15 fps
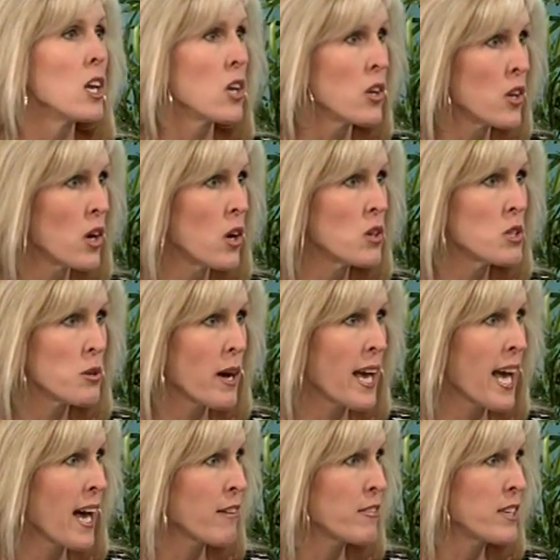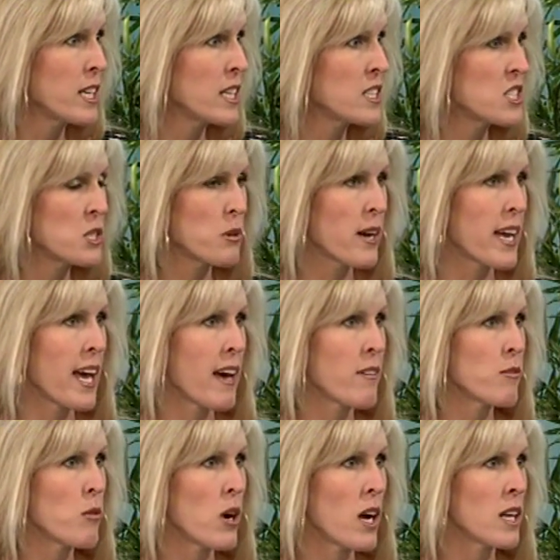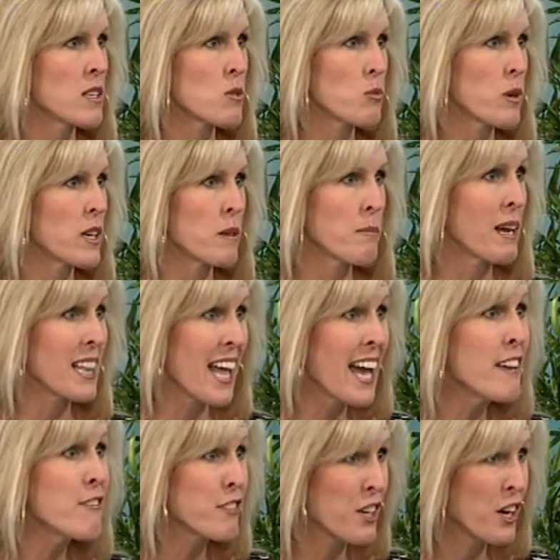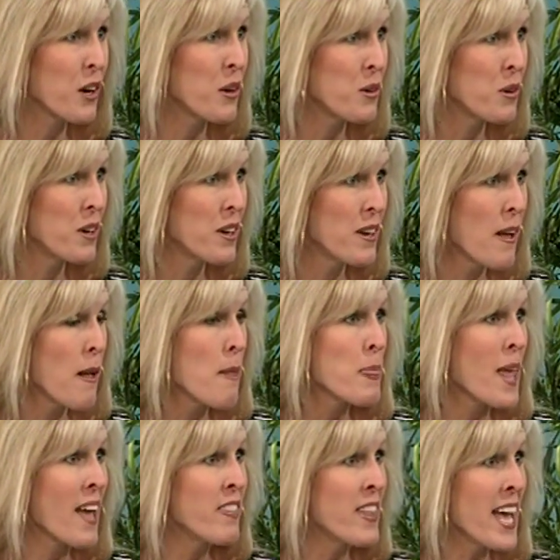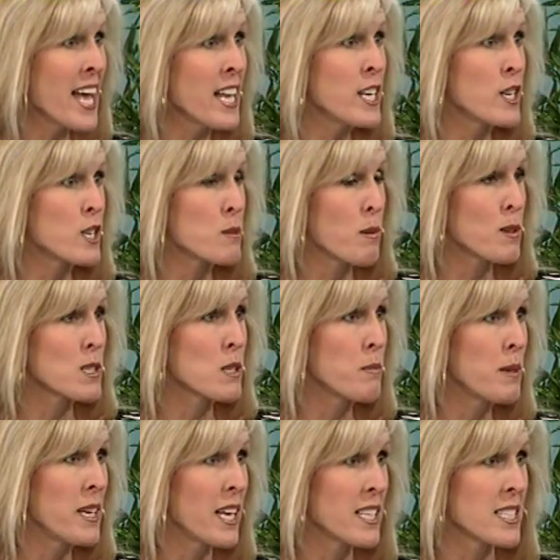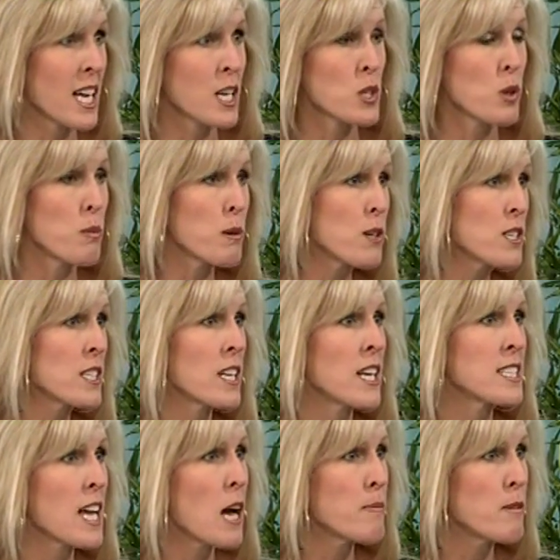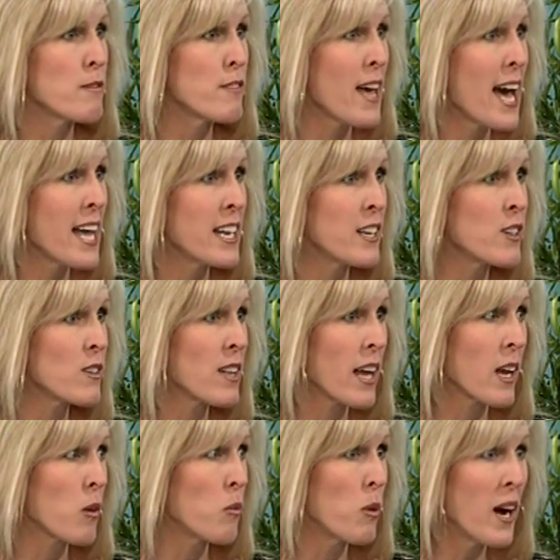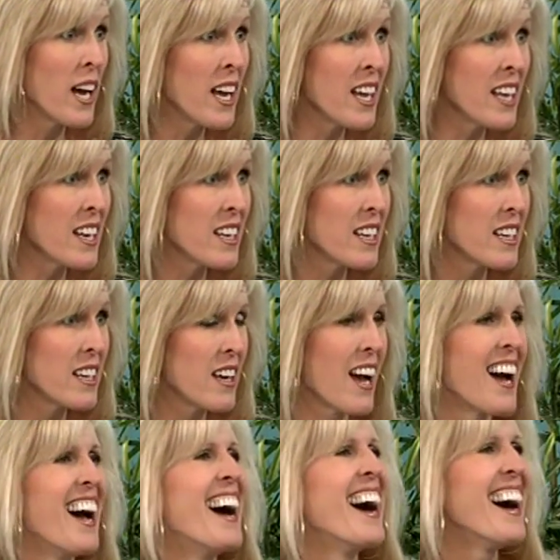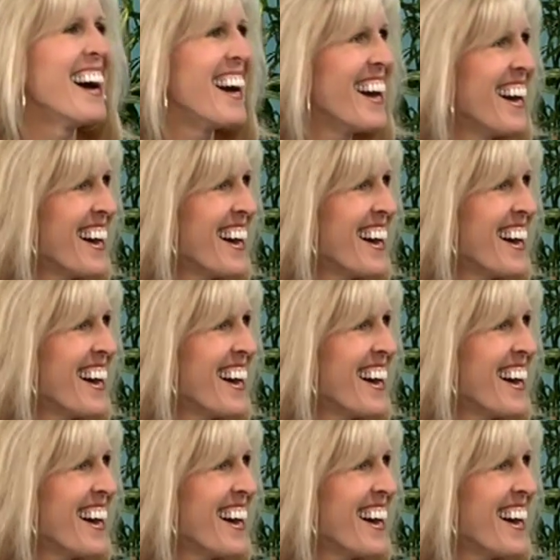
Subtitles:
You know, do I have needs? Do I have wants? Where did my life go? Right. And then you're supposed to be a sexual person on top of that, and you're like, what? Forget it.